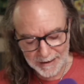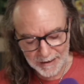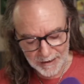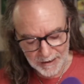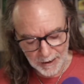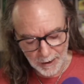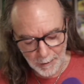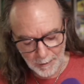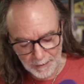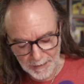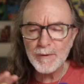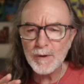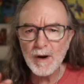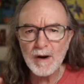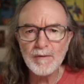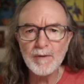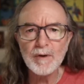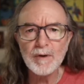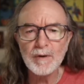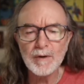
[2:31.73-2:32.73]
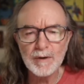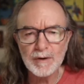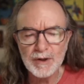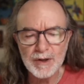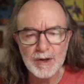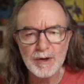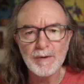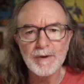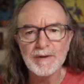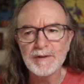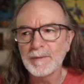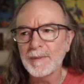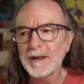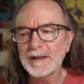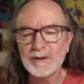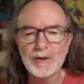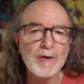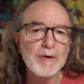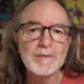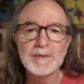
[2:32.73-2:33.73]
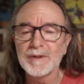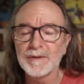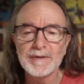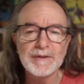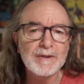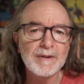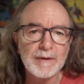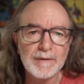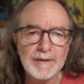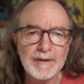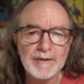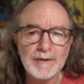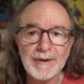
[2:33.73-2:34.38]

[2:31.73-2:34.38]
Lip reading: So if you're ever curious about terms of service